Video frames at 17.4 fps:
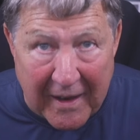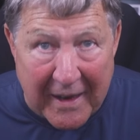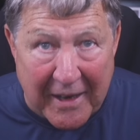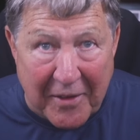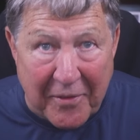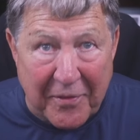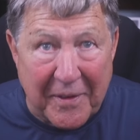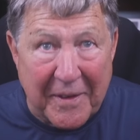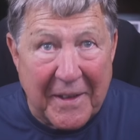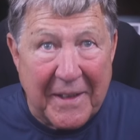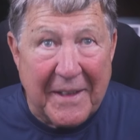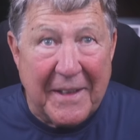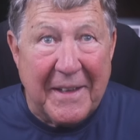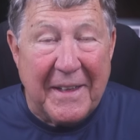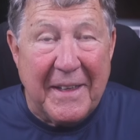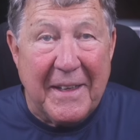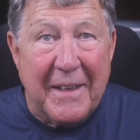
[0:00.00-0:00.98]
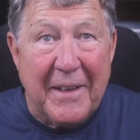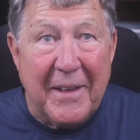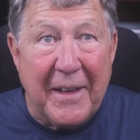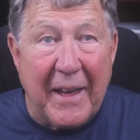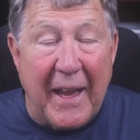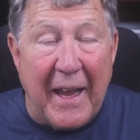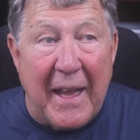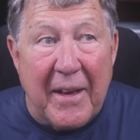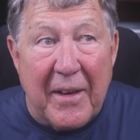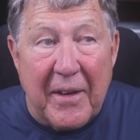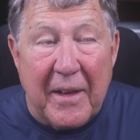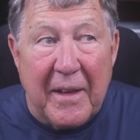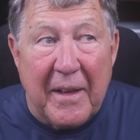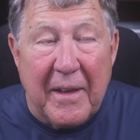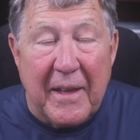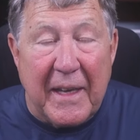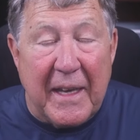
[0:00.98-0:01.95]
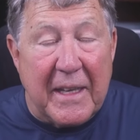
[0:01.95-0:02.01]
life. And
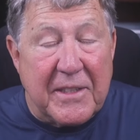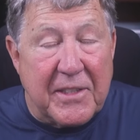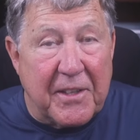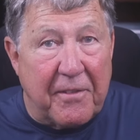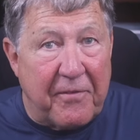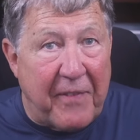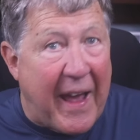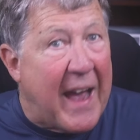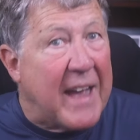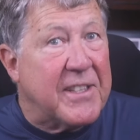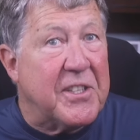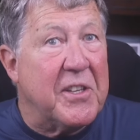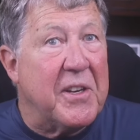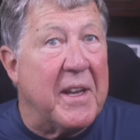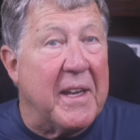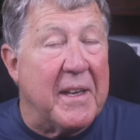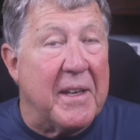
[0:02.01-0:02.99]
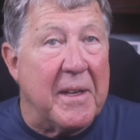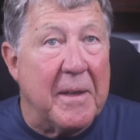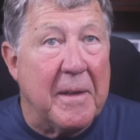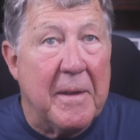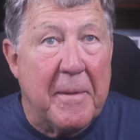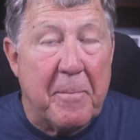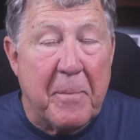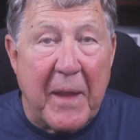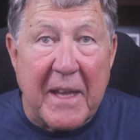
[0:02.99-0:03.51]
it's fascinating.